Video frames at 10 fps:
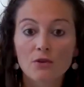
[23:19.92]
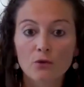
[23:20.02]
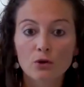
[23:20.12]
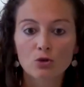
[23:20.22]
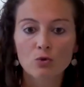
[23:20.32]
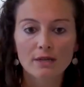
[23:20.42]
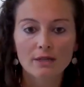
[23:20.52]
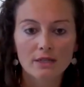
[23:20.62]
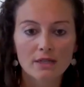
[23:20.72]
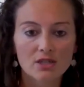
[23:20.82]
The first
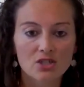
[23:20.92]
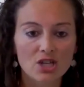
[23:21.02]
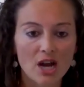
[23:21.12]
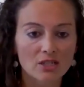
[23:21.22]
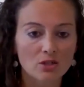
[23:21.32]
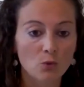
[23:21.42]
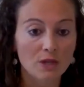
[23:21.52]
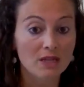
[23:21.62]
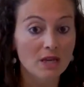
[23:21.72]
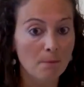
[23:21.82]
one is just
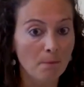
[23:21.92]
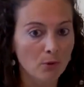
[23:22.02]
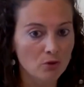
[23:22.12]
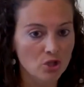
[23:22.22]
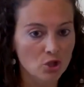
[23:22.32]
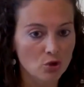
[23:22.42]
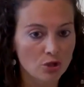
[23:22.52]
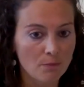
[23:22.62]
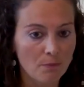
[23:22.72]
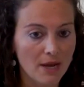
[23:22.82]
with the
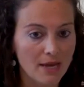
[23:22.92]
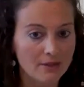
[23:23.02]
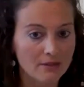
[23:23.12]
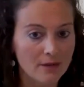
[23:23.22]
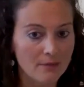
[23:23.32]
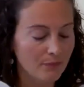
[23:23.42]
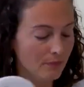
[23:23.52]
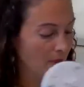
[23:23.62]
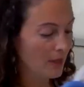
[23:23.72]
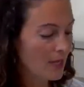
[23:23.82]
positioning plate
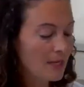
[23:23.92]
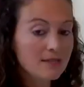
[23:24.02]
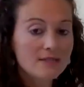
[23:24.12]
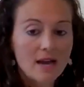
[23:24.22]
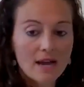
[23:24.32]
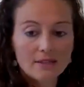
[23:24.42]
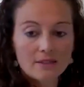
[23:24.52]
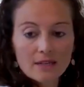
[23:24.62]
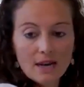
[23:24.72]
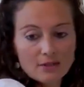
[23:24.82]

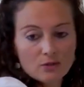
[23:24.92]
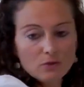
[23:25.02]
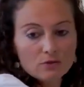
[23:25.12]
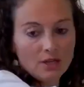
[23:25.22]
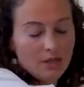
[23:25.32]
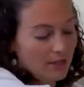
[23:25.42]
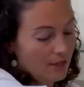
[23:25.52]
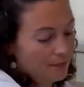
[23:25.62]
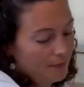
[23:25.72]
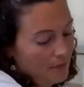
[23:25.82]
inside the glass
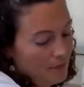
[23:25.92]
container.